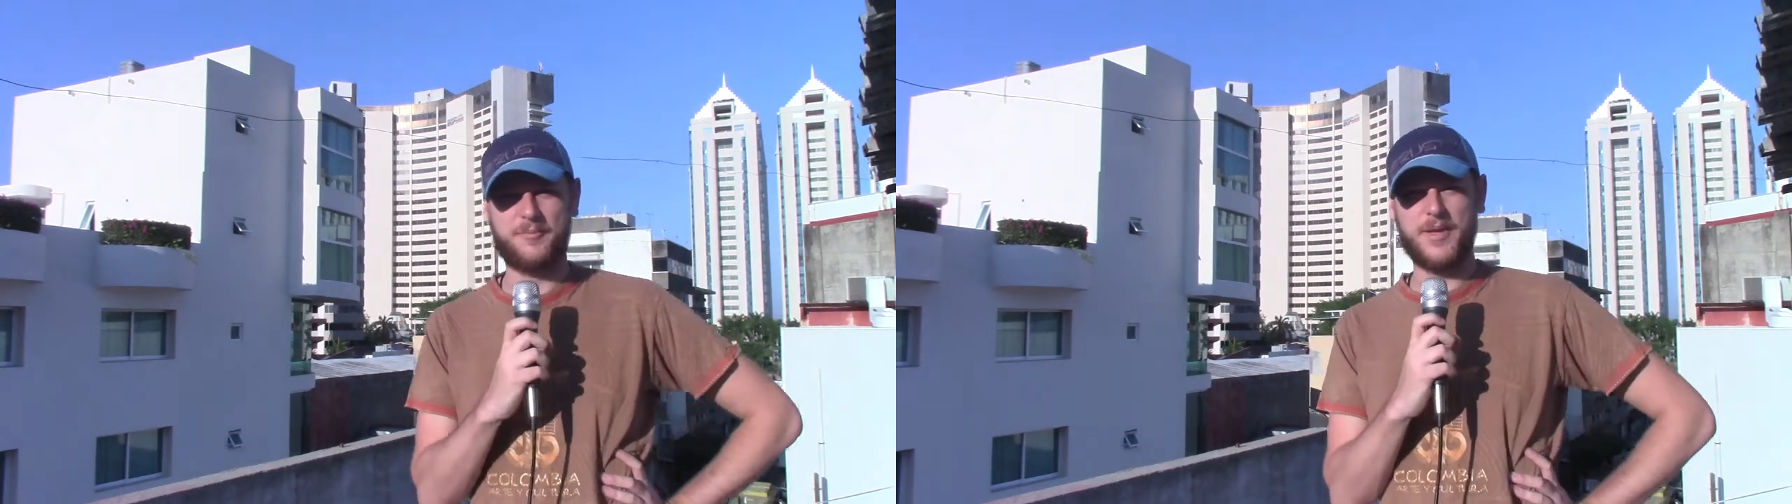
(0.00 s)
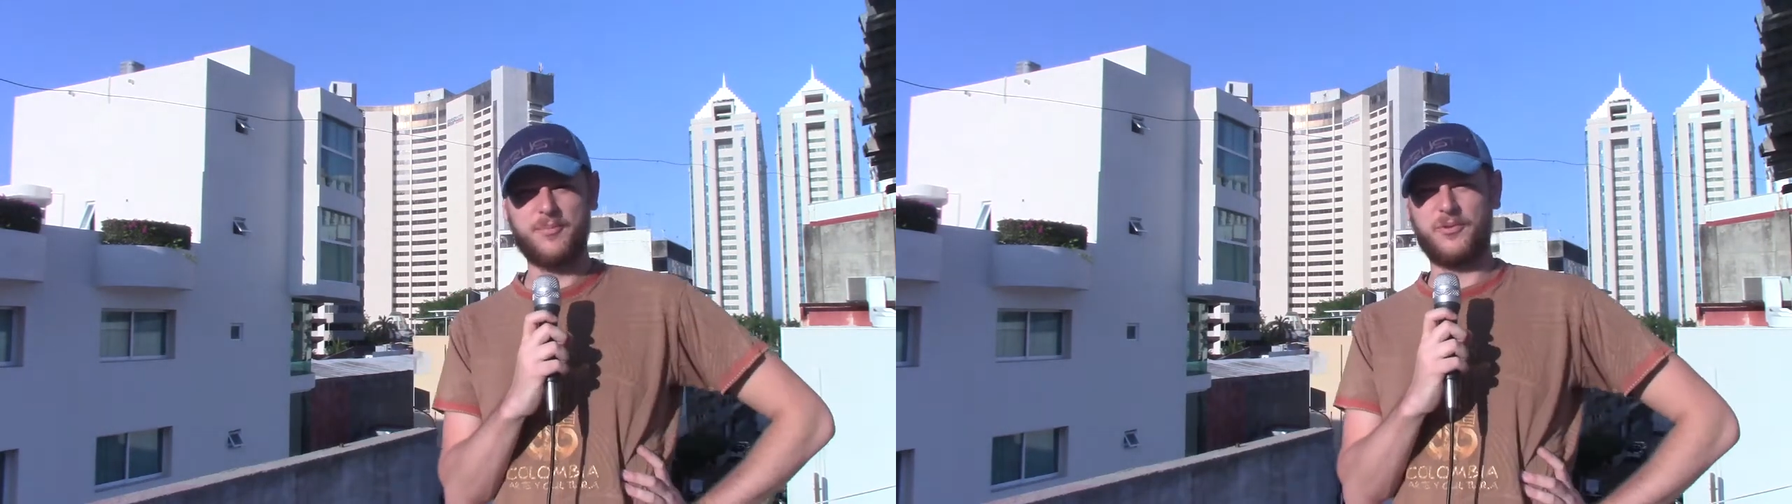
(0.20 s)

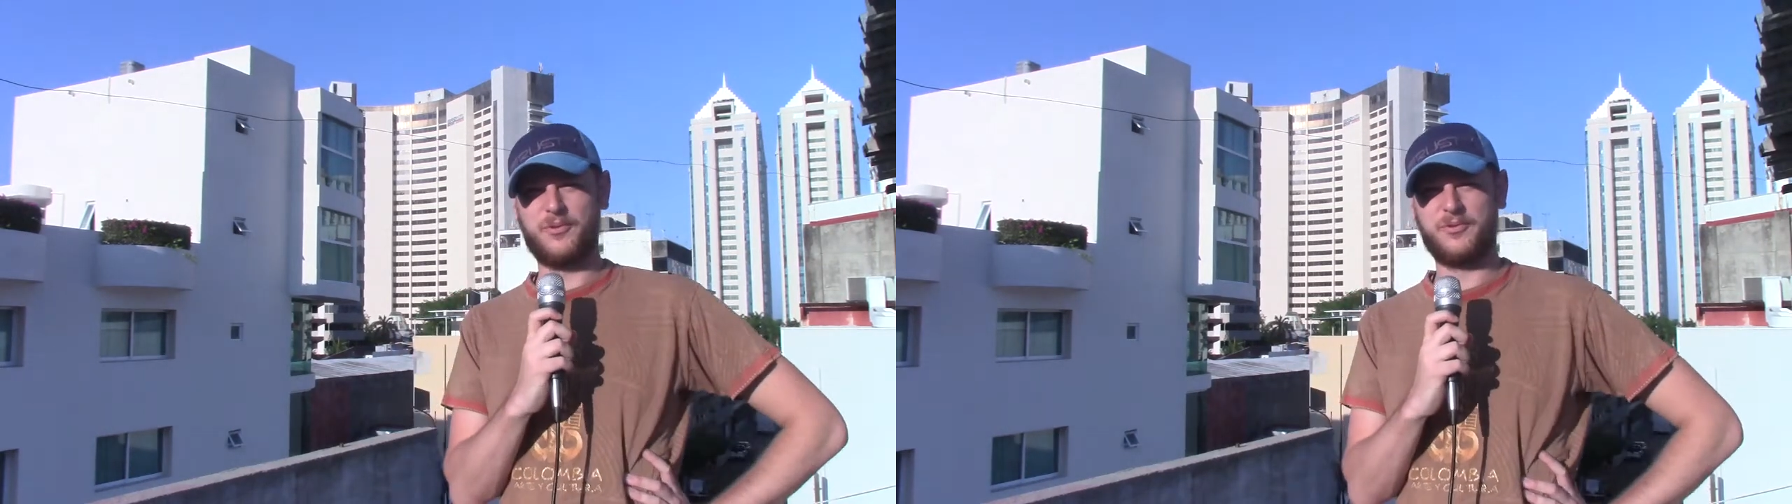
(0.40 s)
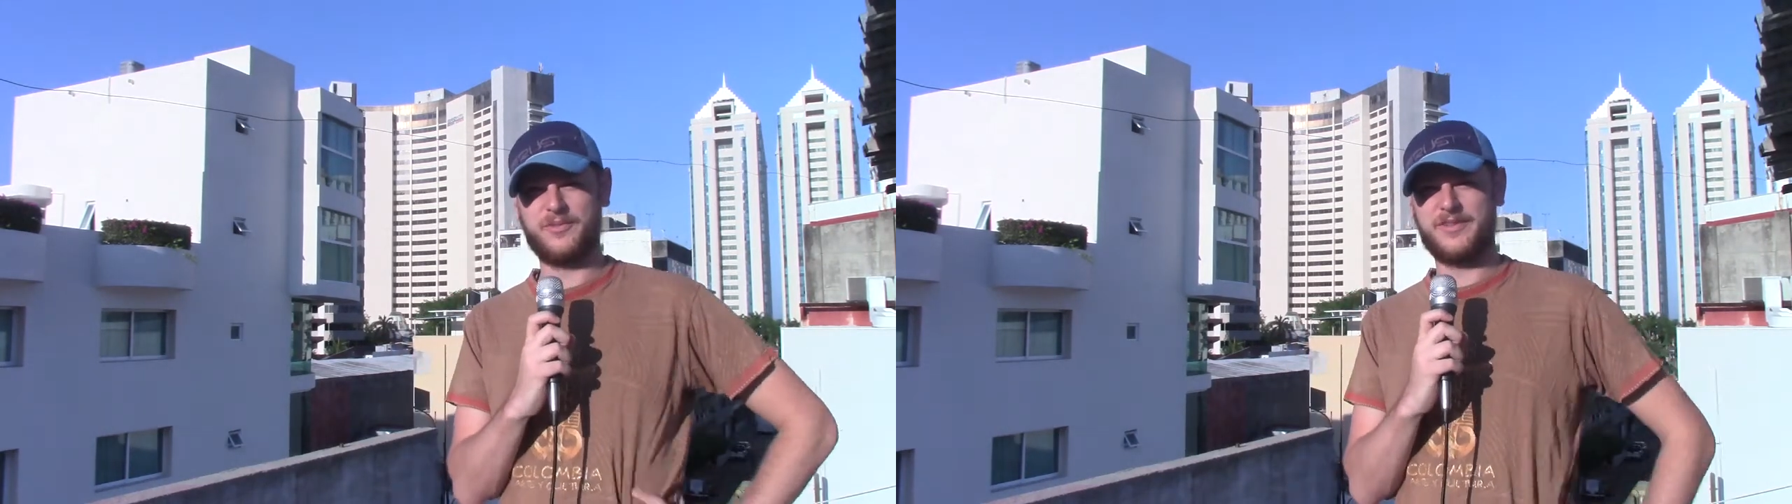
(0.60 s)

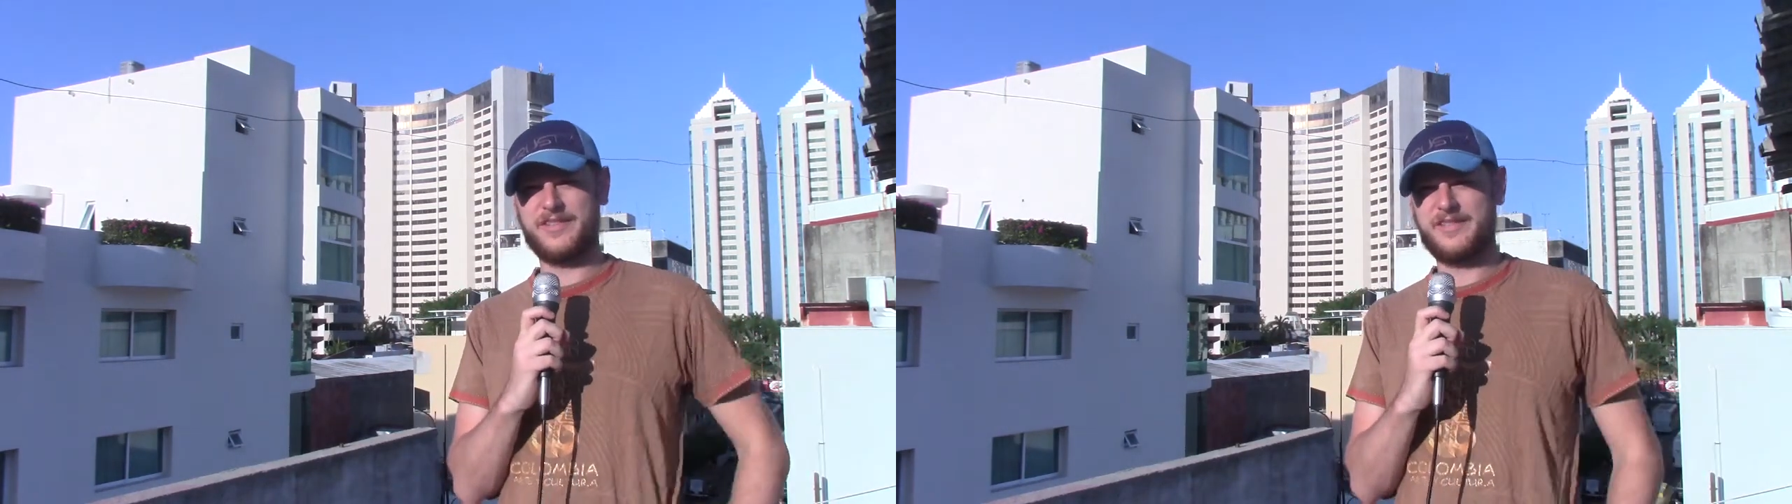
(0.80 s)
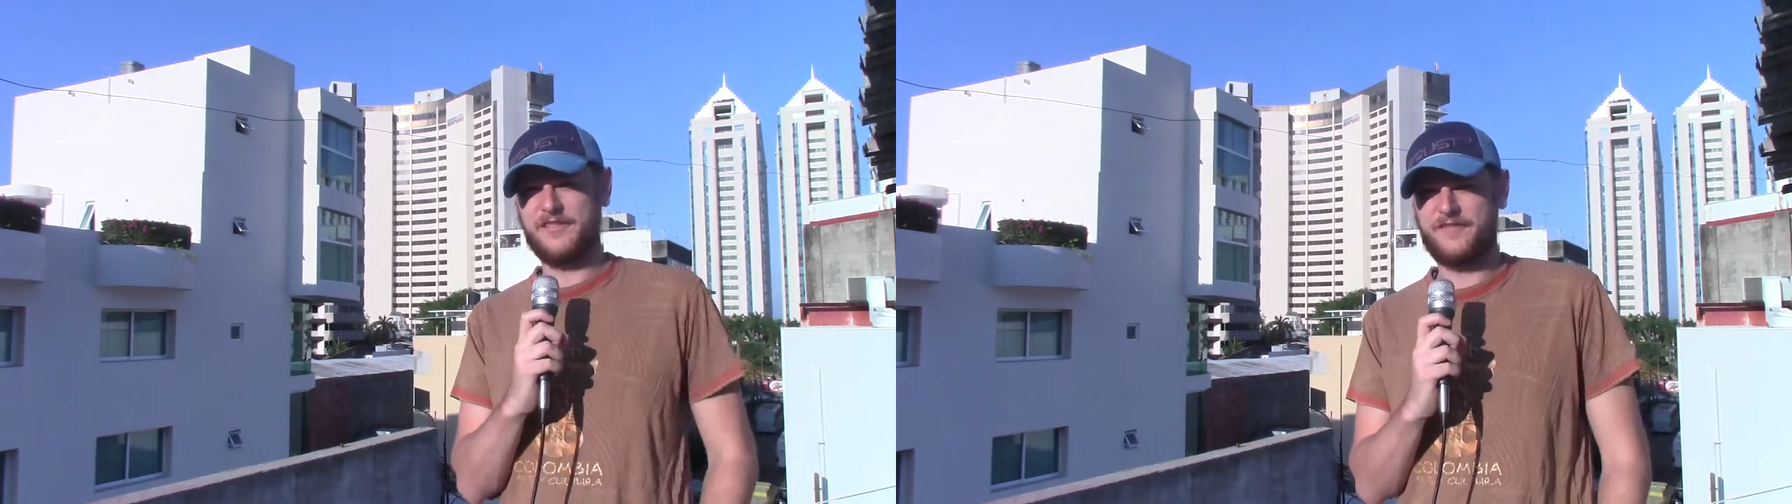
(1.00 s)
people
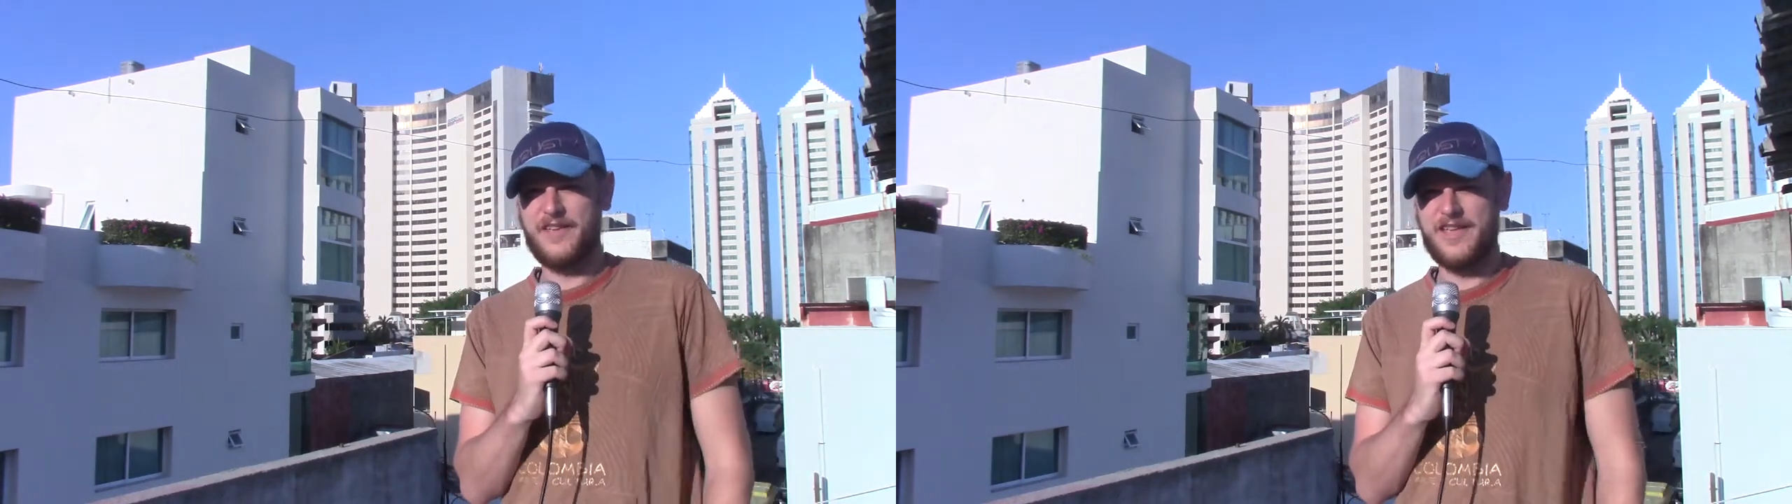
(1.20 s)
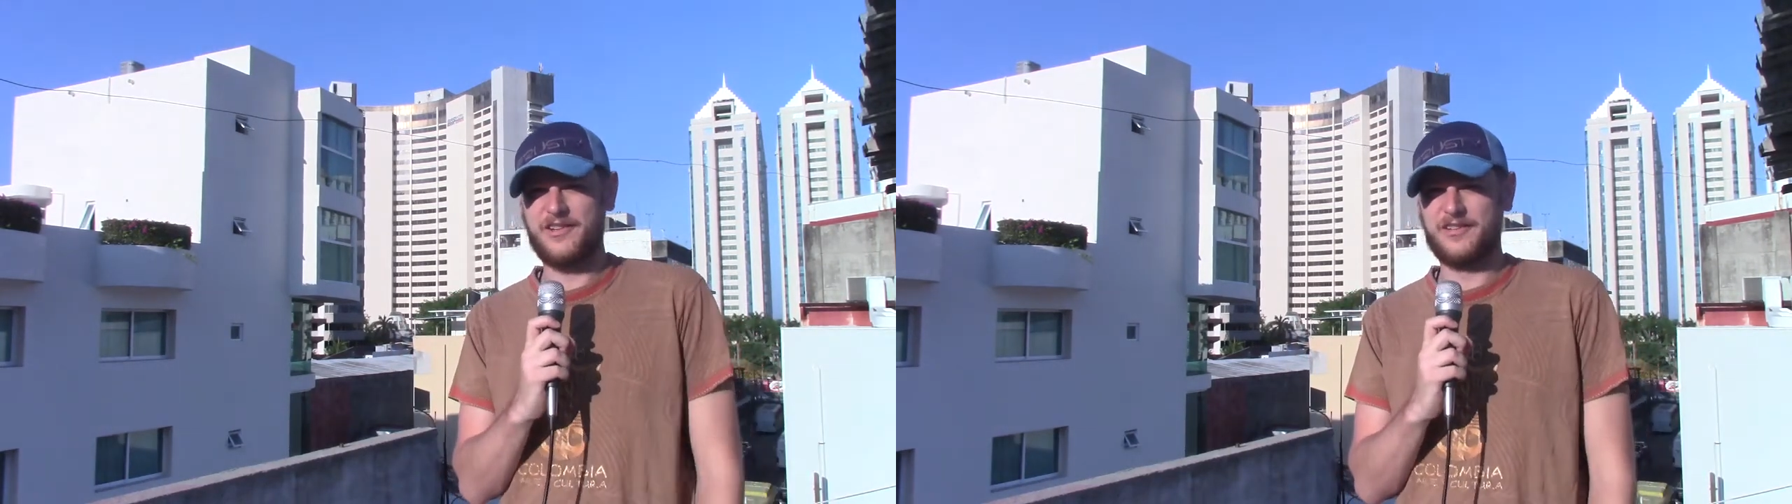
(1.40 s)
to
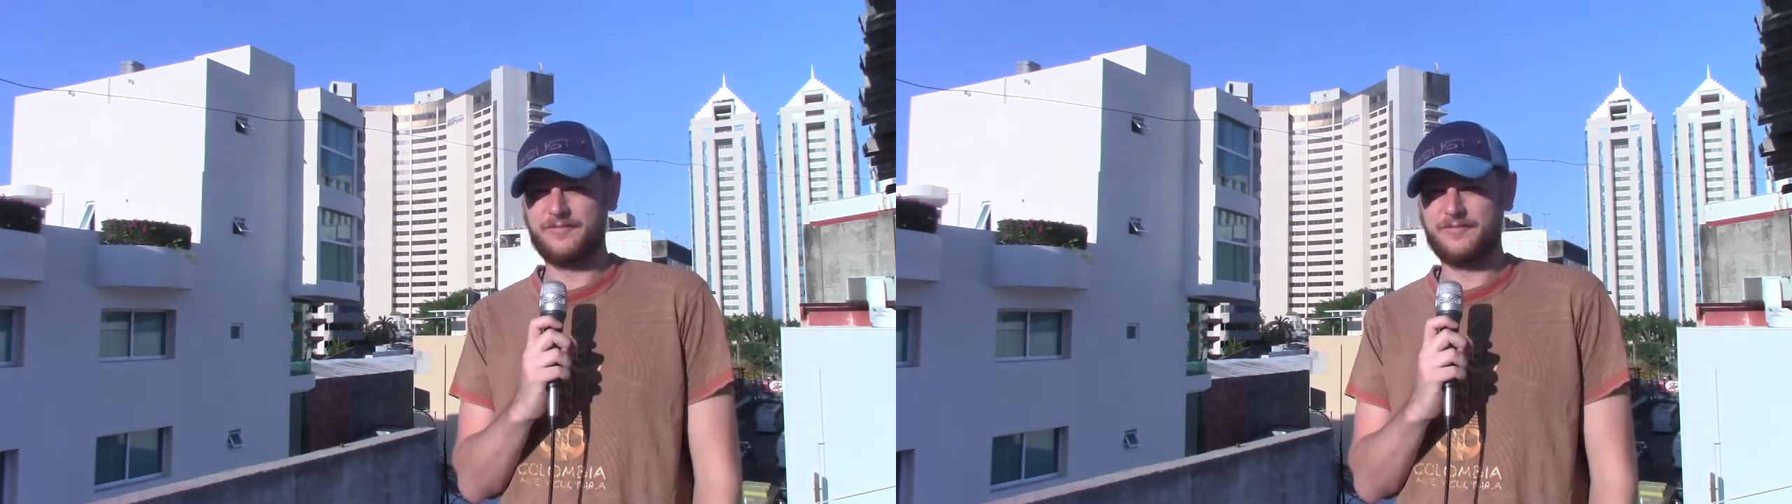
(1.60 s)
feel